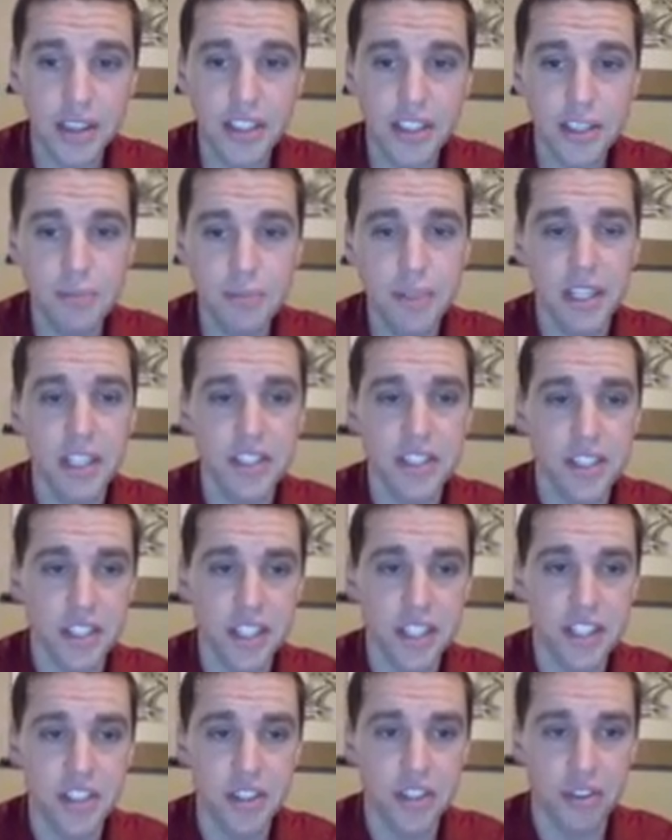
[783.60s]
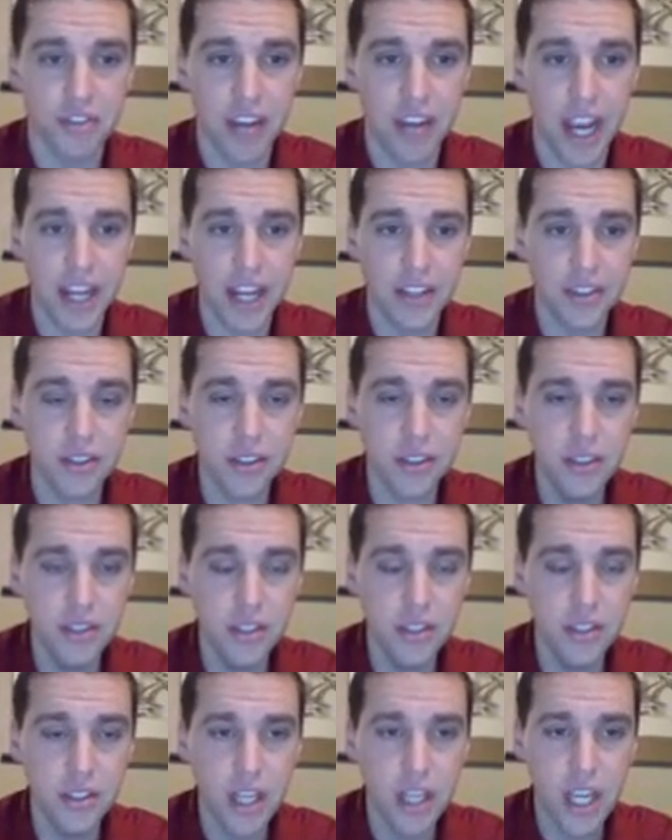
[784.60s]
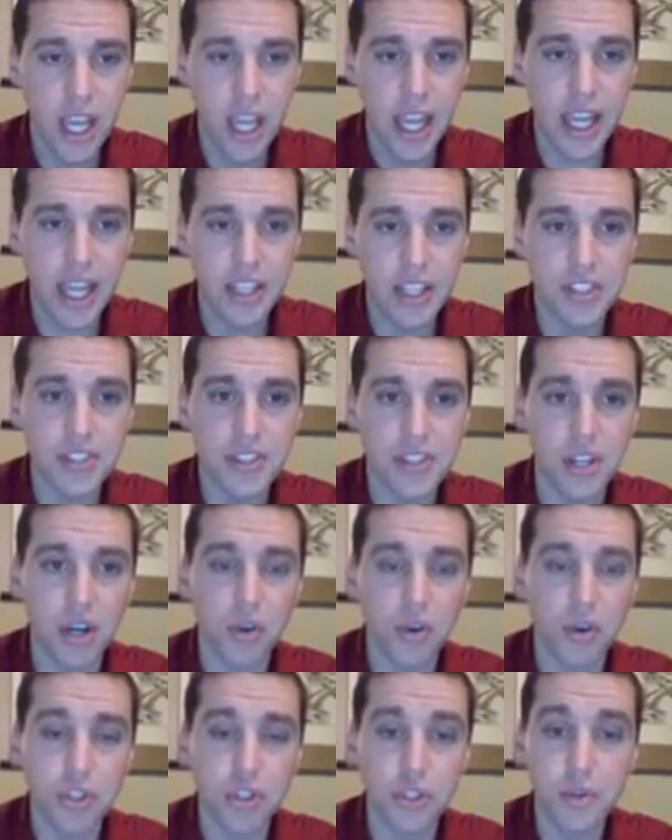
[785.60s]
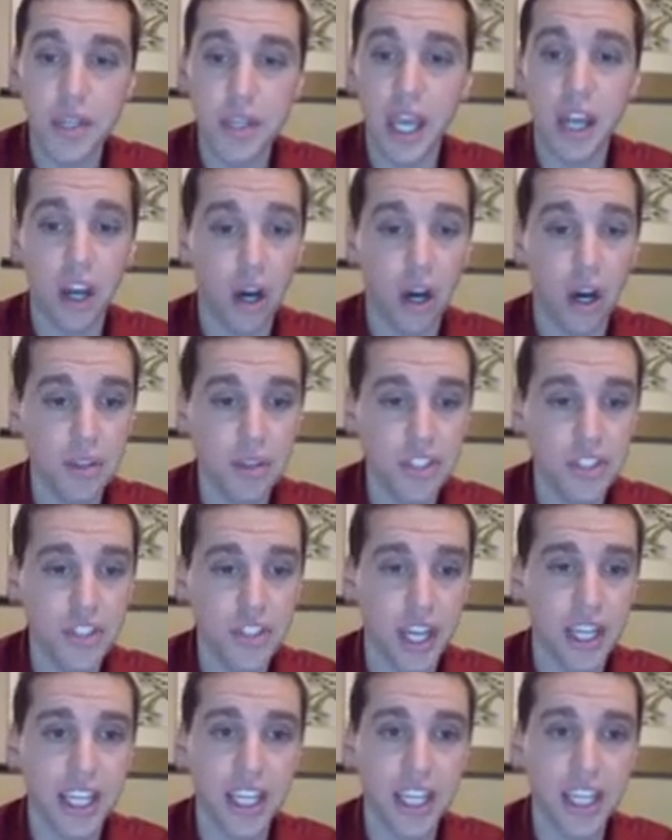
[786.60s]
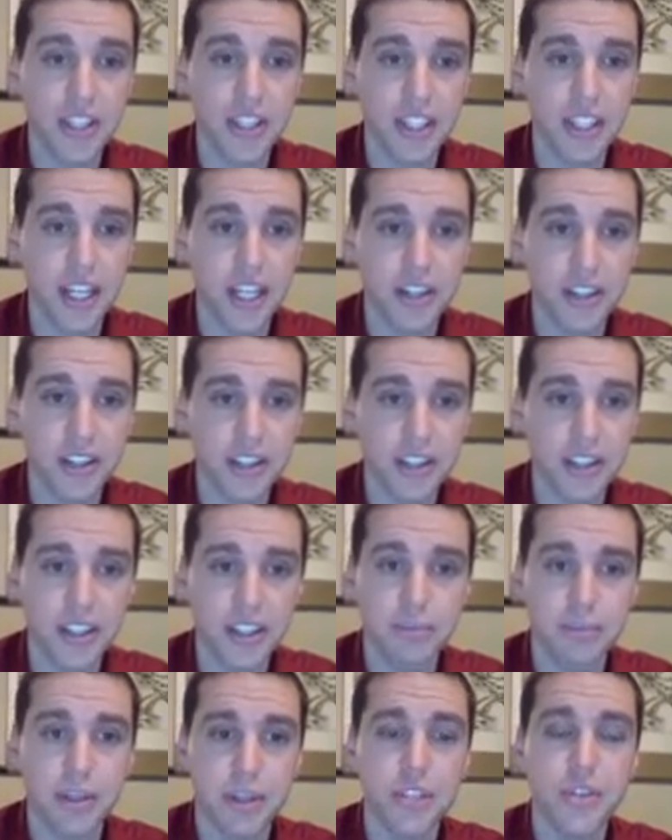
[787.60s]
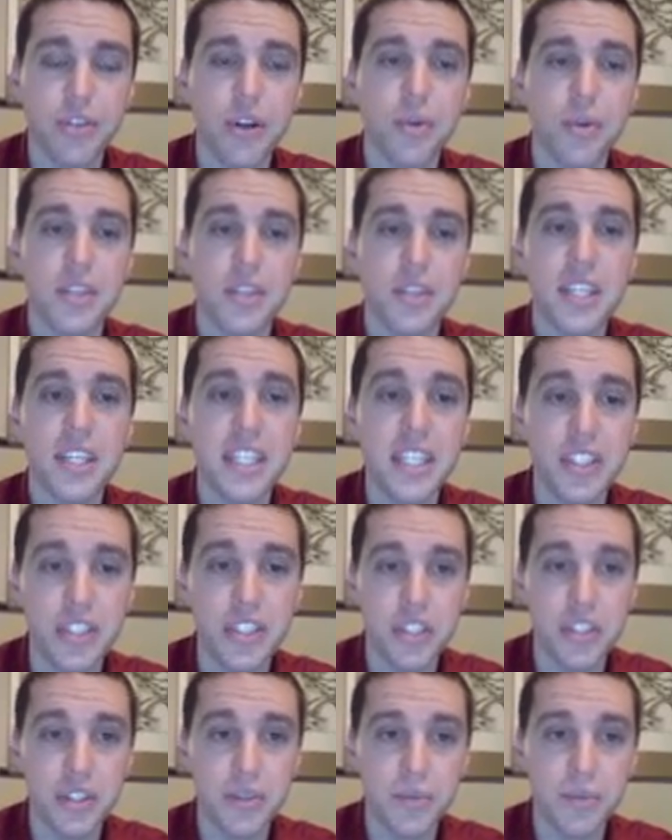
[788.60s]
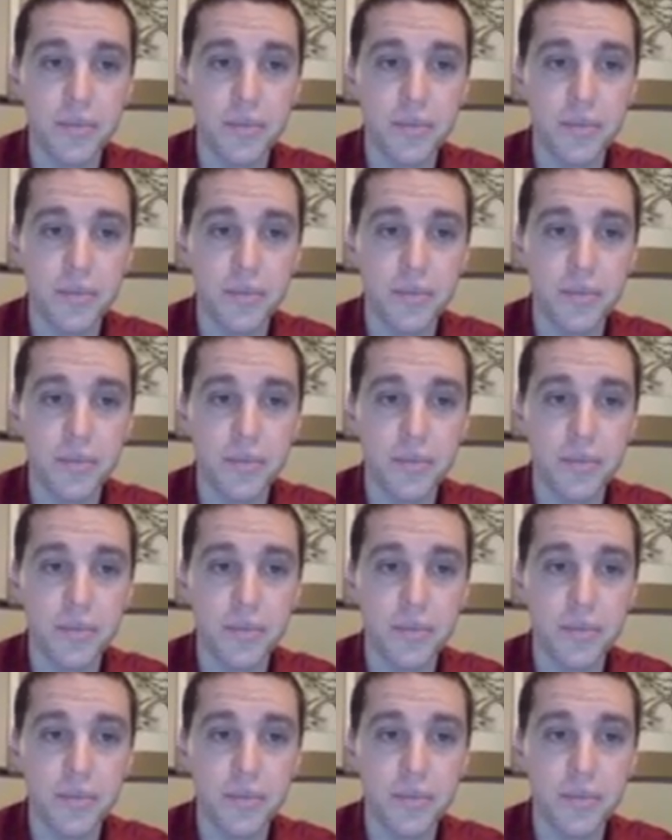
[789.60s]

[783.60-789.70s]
this because there is no radical, and so you can always check in your calculator, but you don't need to.